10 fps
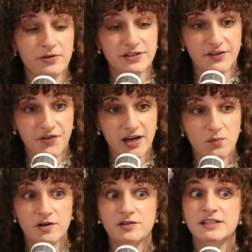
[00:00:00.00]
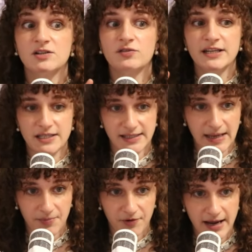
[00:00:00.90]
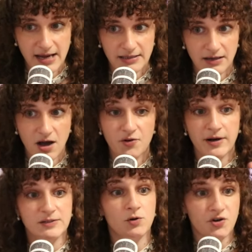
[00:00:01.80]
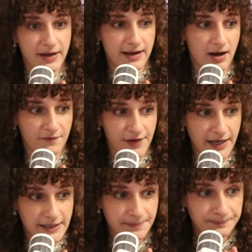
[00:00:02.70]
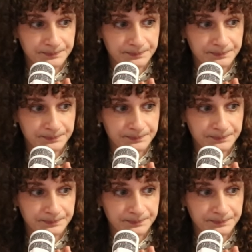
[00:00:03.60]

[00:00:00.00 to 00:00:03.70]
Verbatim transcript: are different, we'll still need to separate. Otherwise, we'll create conflict.